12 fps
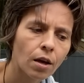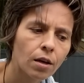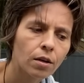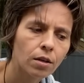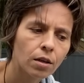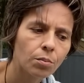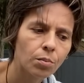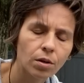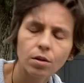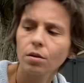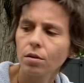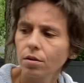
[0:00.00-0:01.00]
I'm keeping
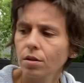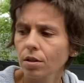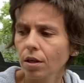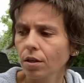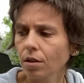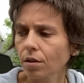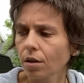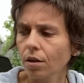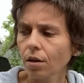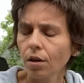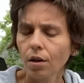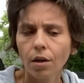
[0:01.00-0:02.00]
it steady there.
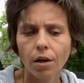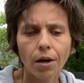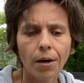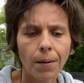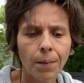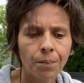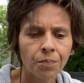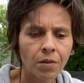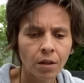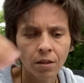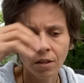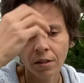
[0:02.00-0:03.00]

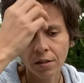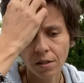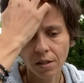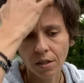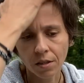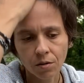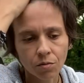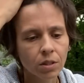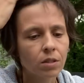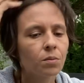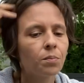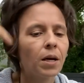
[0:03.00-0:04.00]
Um, let's see, in the
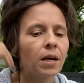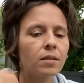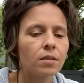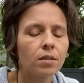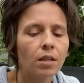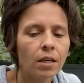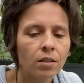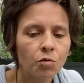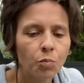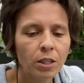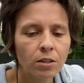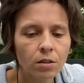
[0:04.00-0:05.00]
recent past, the Nine of
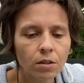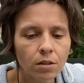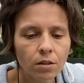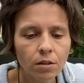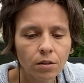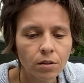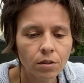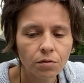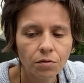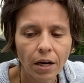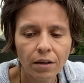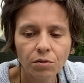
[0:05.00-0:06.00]
Pentacles, the
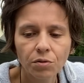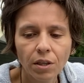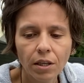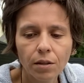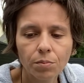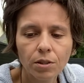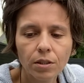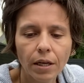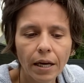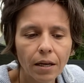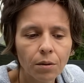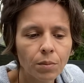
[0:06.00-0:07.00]
Five of Cups, the
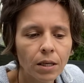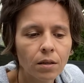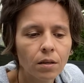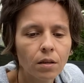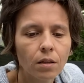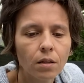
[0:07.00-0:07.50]
Hangman.